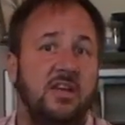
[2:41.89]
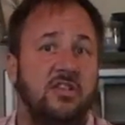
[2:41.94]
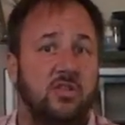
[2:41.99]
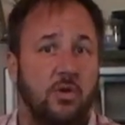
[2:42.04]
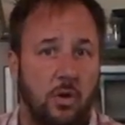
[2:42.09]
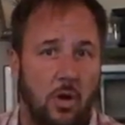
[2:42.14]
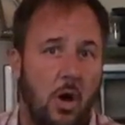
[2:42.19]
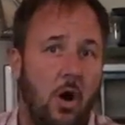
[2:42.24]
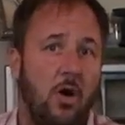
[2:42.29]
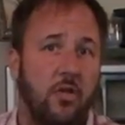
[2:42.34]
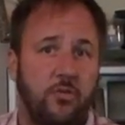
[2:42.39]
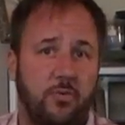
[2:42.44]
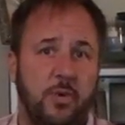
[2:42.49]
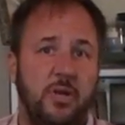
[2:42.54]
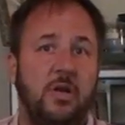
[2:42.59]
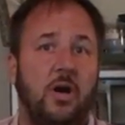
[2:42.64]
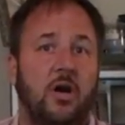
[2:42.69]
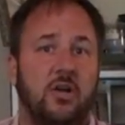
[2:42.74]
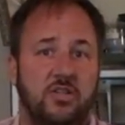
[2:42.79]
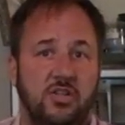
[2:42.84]
So all
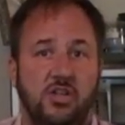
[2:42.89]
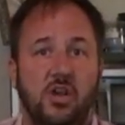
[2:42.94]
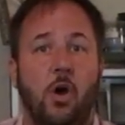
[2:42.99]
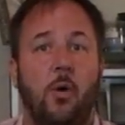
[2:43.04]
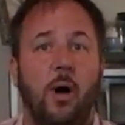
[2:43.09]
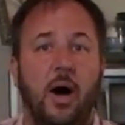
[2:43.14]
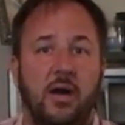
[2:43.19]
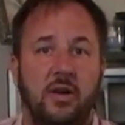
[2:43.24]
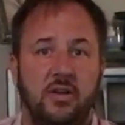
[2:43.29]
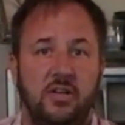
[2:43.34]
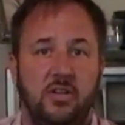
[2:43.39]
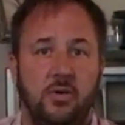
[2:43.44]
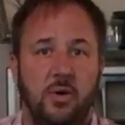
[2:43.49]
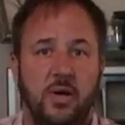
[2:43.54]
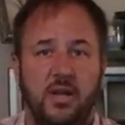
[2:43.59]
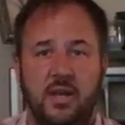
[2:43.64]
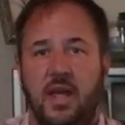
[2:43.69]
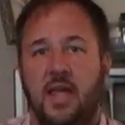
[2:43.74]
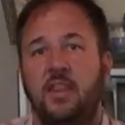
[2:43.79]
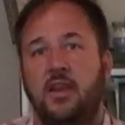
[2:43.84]
three dogs know how to
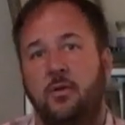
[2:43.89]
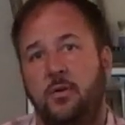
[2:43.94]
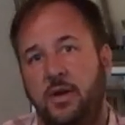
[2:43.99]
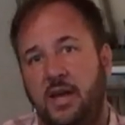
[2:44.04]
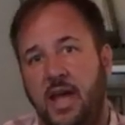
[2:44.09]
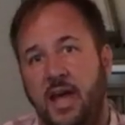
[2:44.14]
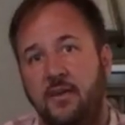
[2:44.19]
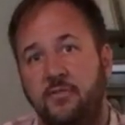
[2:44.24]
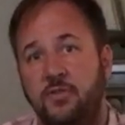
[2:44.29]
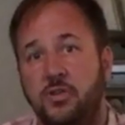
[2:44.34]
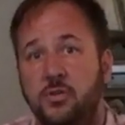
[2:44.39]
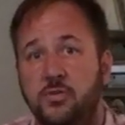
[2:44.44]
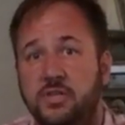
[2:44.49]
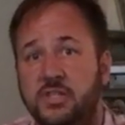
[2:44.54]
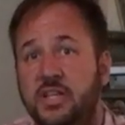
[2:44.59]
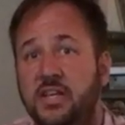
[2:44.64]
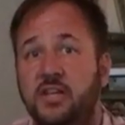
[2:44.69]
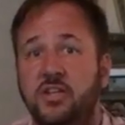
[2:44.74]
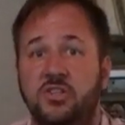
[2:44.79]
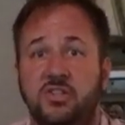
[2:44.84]
do it, and then I would have you
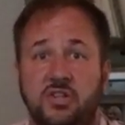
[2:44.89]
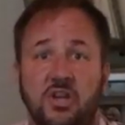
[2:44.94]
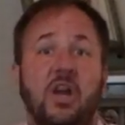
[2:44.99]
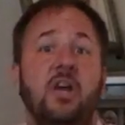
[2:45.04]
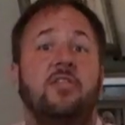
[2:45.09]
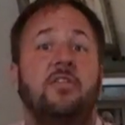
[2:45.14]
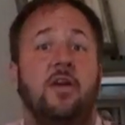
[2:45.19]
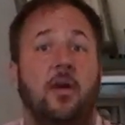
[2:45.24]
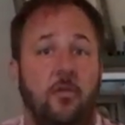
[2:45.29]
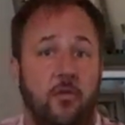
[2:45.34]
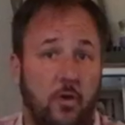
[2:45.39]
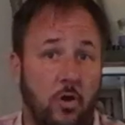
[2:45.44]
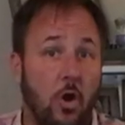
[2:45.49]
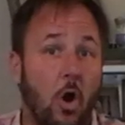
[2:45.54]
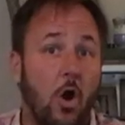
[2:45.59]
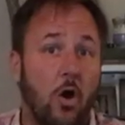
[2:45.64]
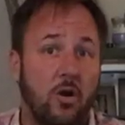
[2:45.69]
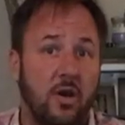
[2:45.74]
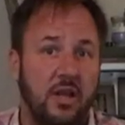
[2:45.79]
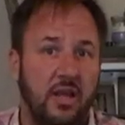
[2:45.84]
teach the other
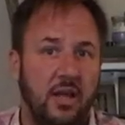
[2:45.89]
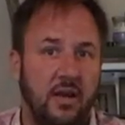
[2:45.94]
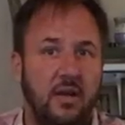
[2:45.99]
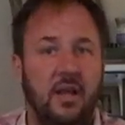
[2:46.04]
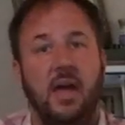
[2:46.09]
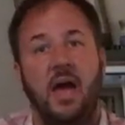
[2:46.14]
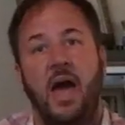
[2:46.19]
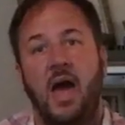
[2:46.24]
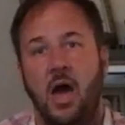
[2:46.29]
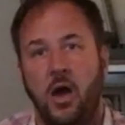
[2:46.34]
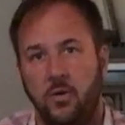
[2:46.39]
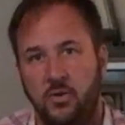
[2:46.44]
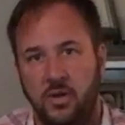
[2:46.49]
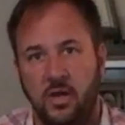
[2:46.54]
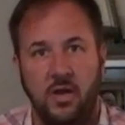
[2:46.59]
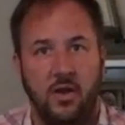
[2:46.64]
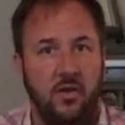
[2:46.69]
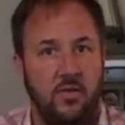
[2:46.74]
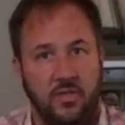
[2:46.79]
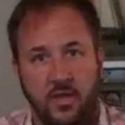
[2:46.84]
guardian how
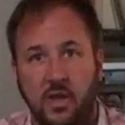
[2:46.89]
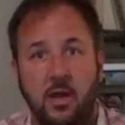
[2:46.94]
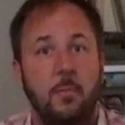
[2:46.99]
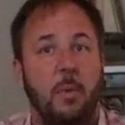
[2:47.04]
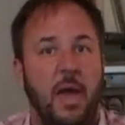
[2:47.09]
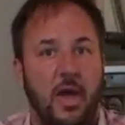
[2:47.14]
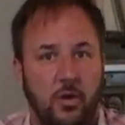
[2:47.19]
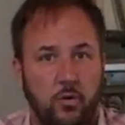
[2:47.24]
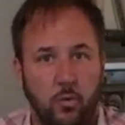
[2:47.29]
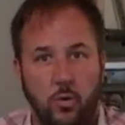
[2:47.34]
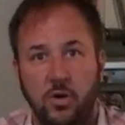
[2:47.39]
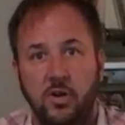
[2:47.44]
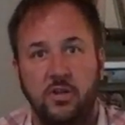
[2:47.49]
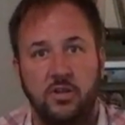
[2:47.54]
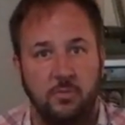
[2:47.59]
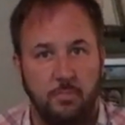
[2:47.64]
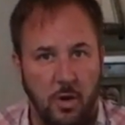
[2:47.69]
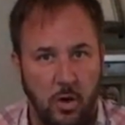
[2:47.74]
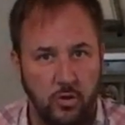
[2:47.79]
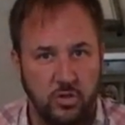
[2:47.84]
to, the command word
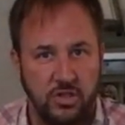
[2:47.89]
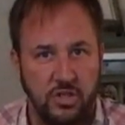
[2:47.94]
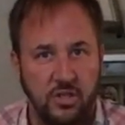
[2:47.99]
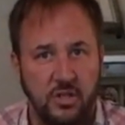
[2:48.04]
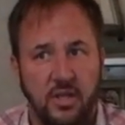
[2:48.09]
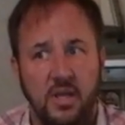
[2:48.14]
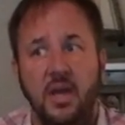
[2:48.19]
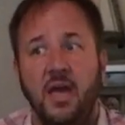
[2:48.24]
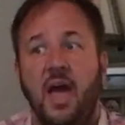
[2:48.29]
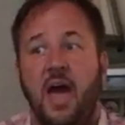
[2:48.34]
and the motion.